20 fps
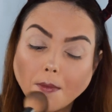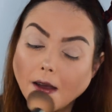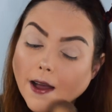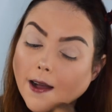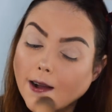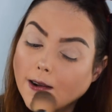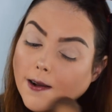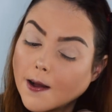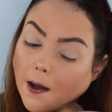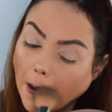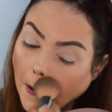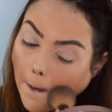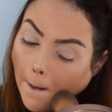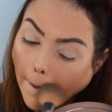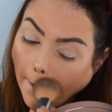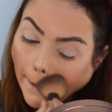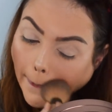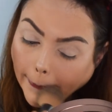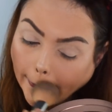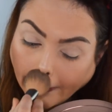bag
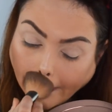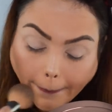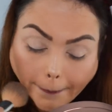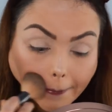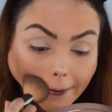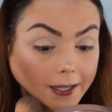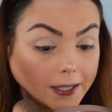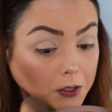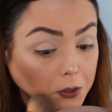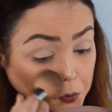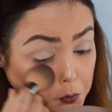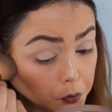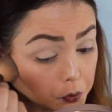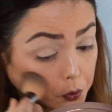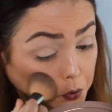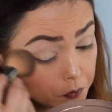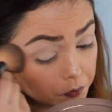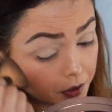because it's very neutral